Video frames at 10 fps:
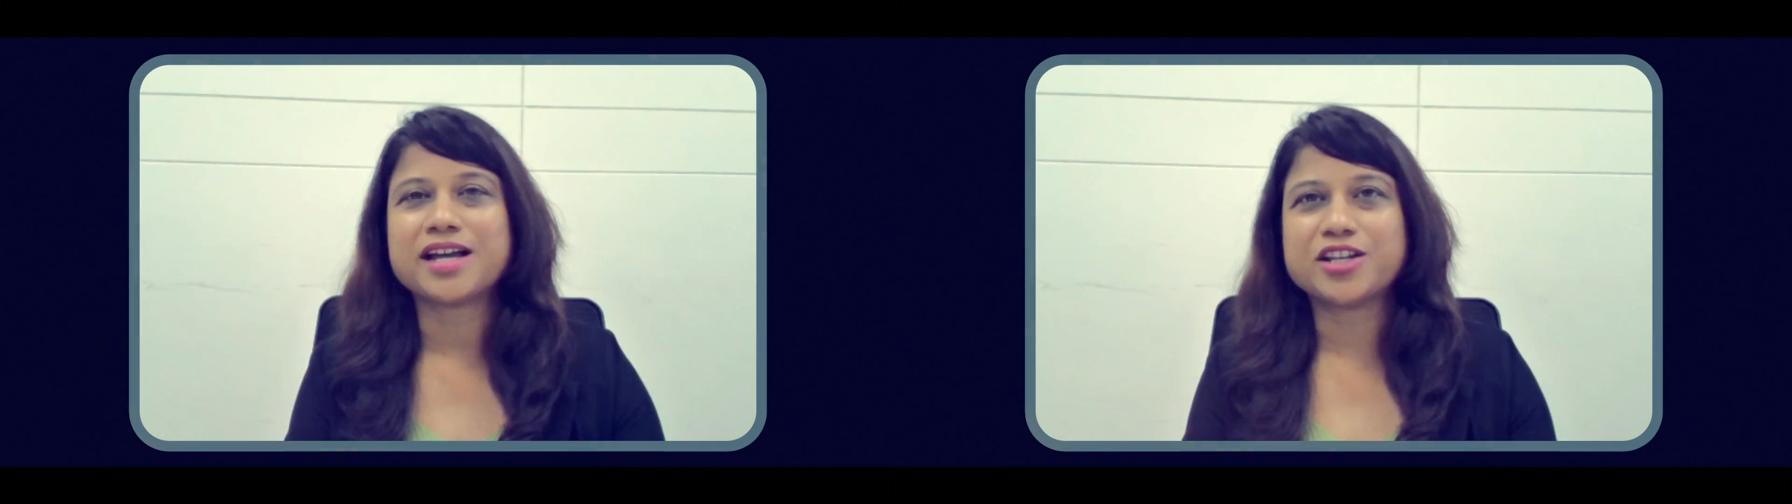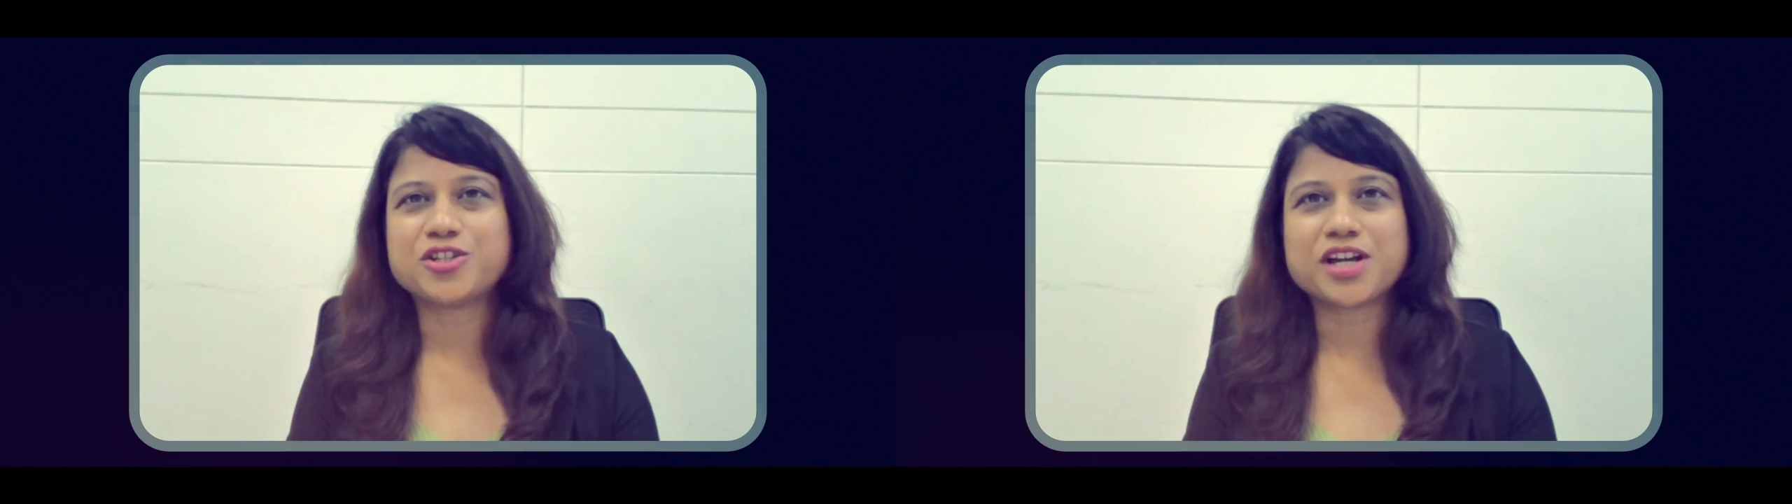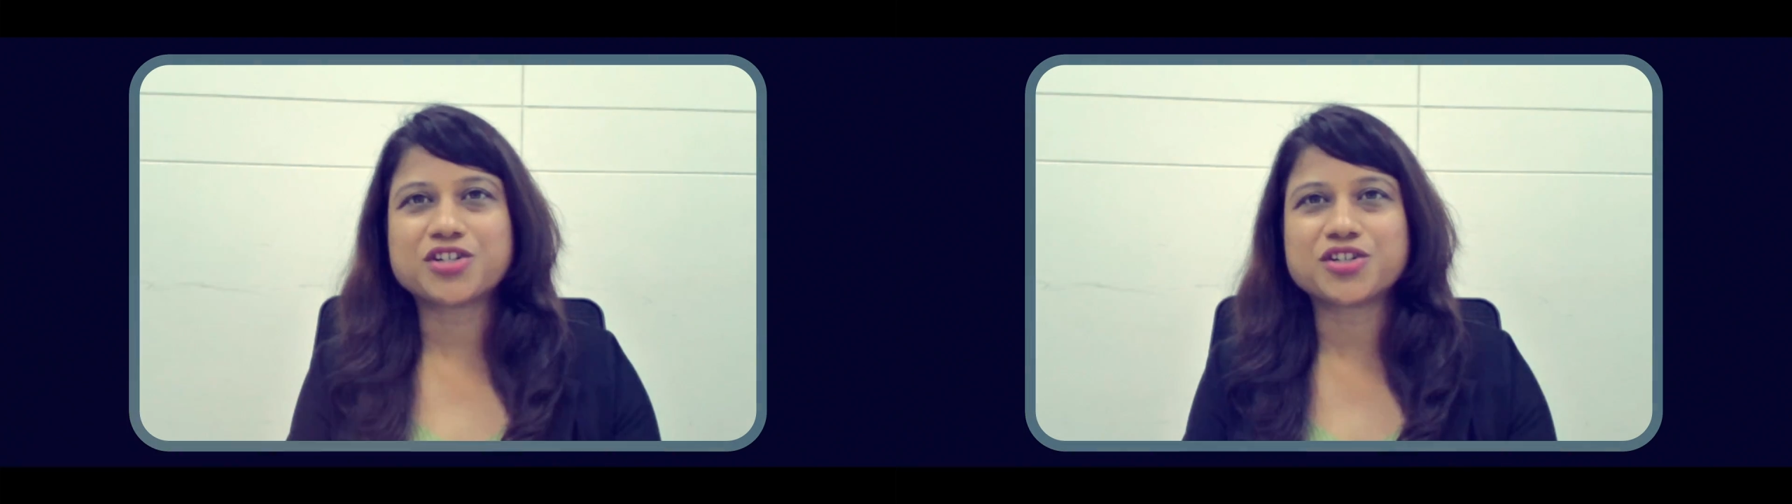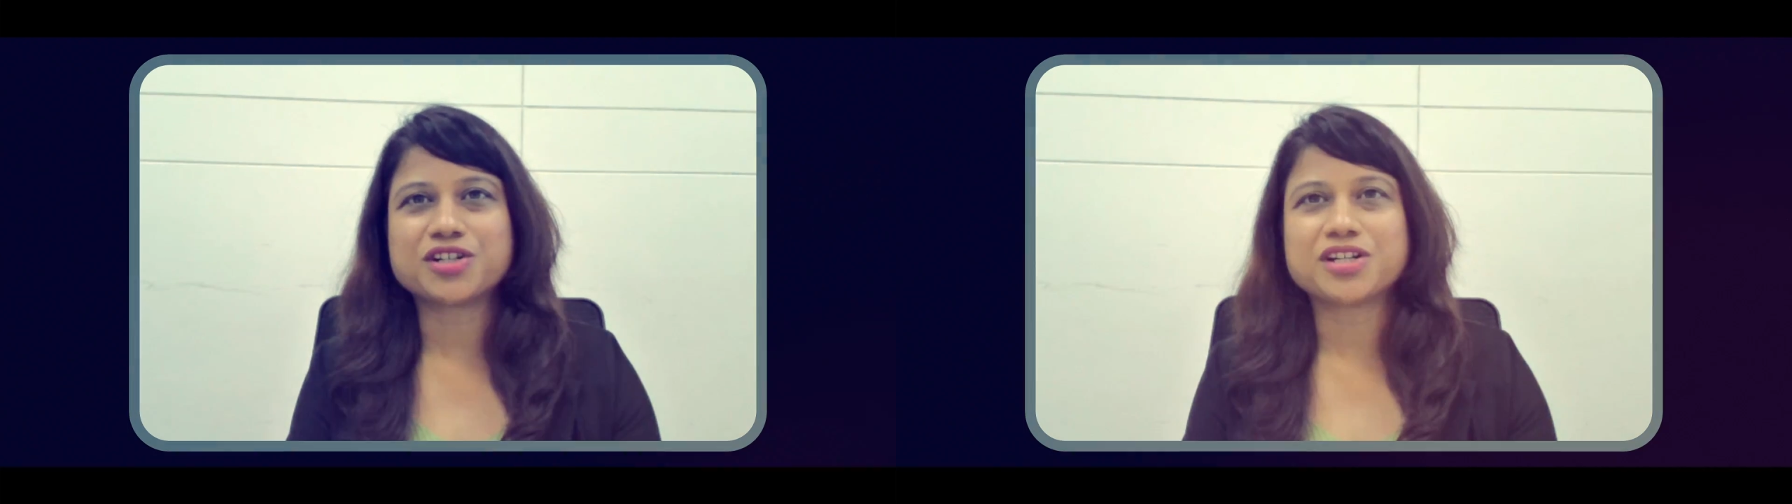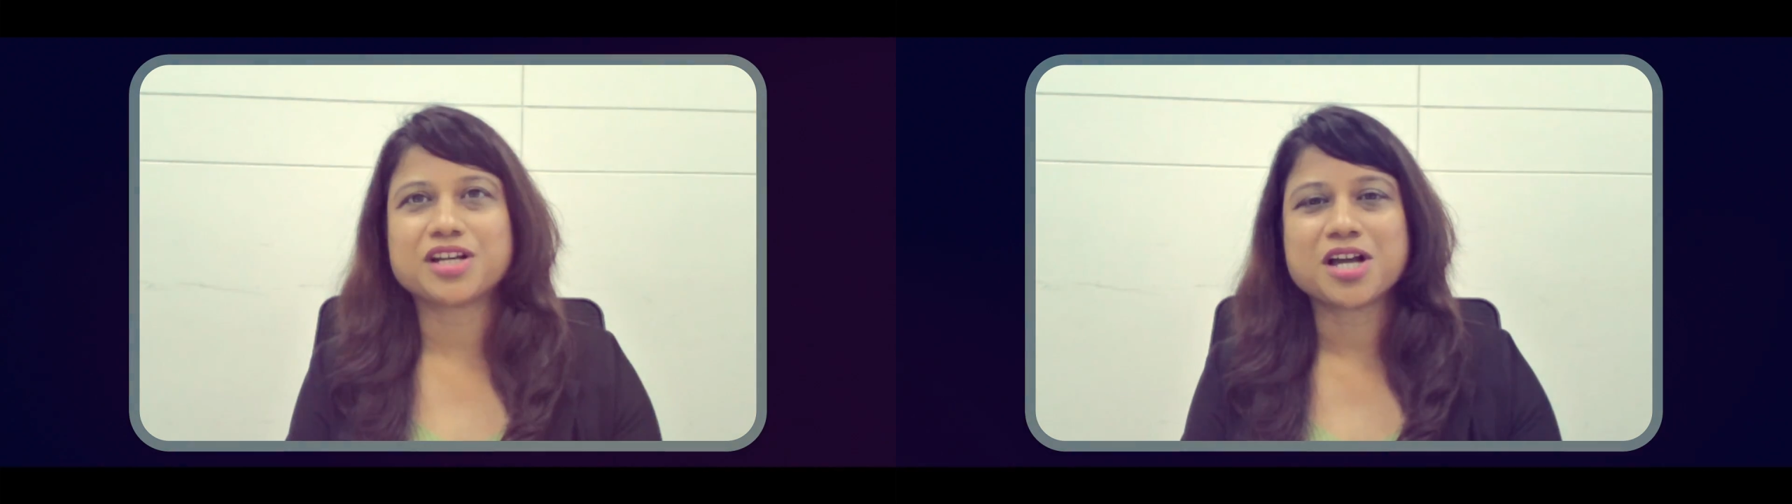education,
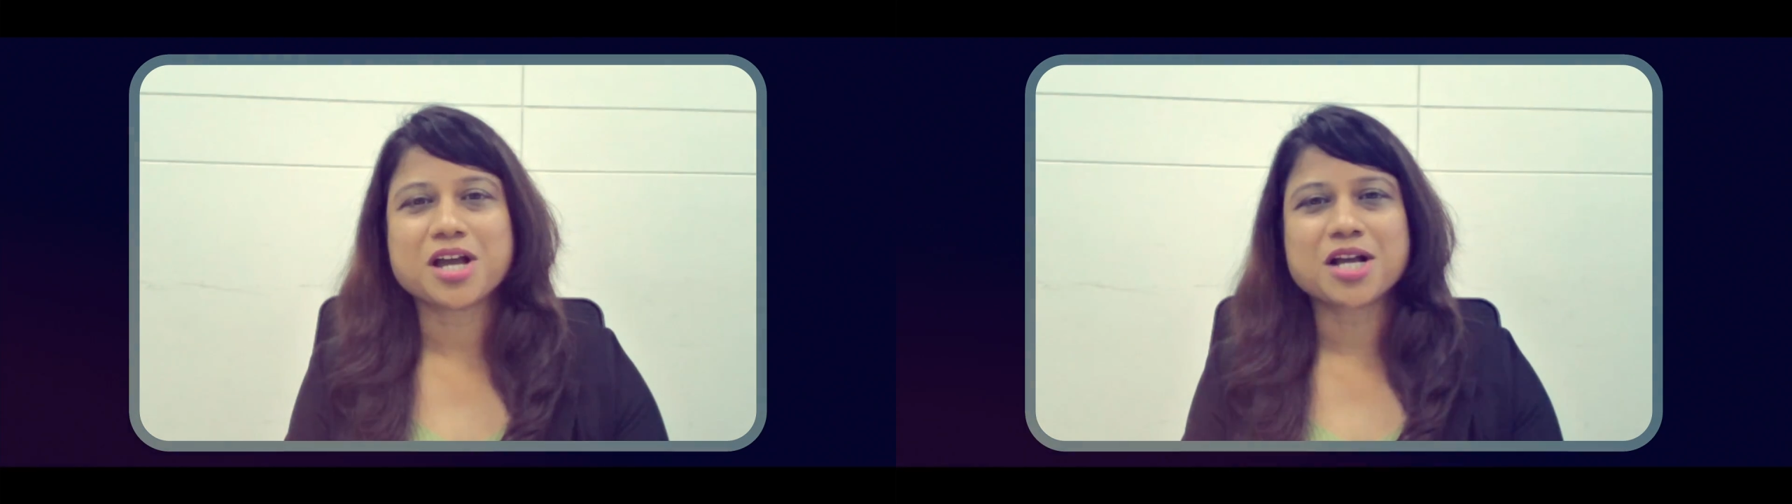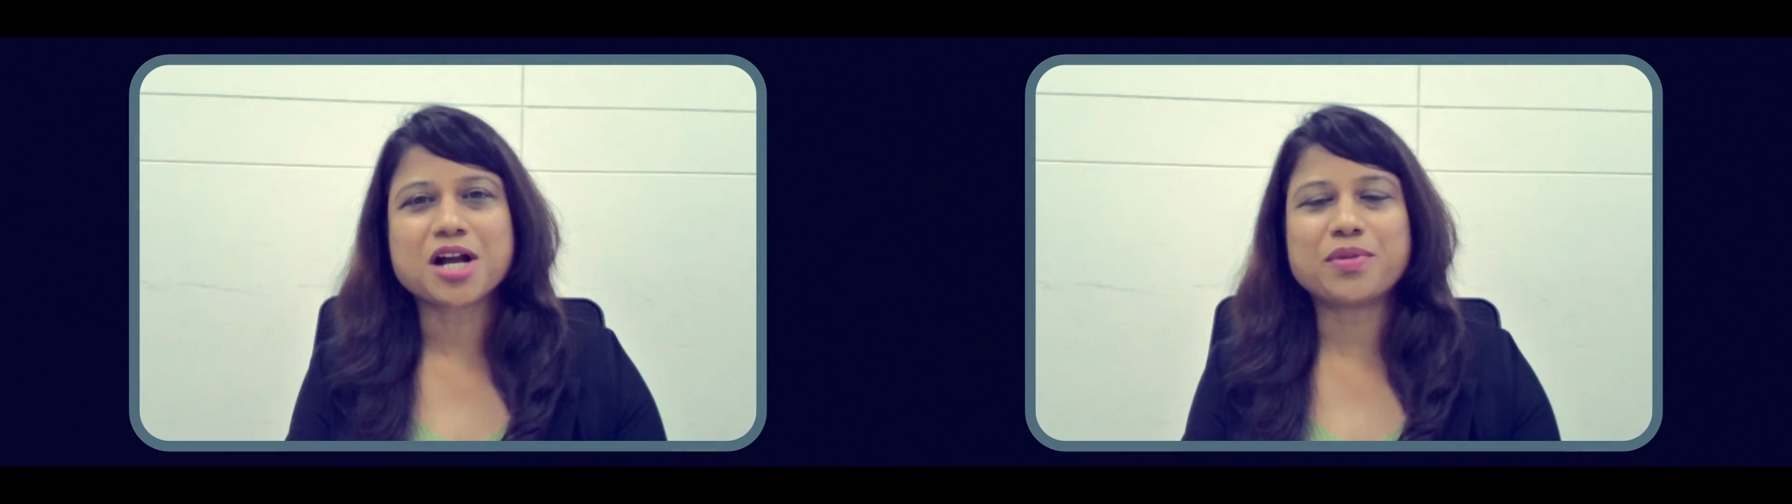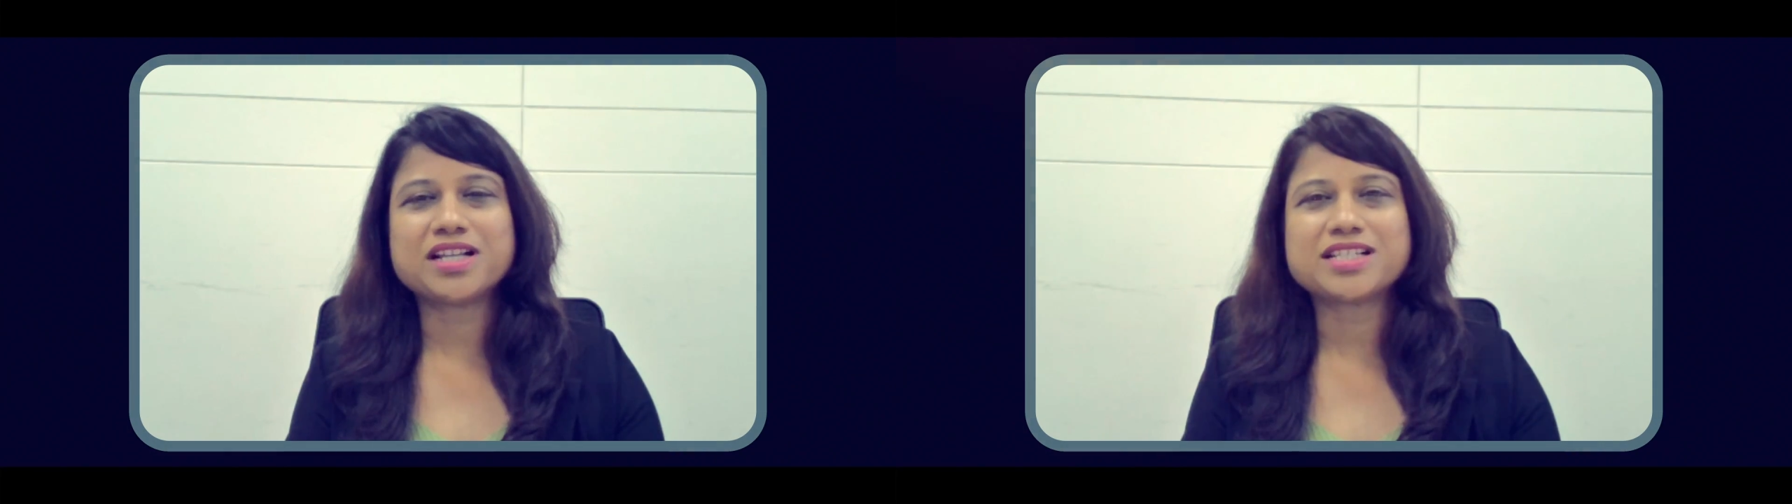companies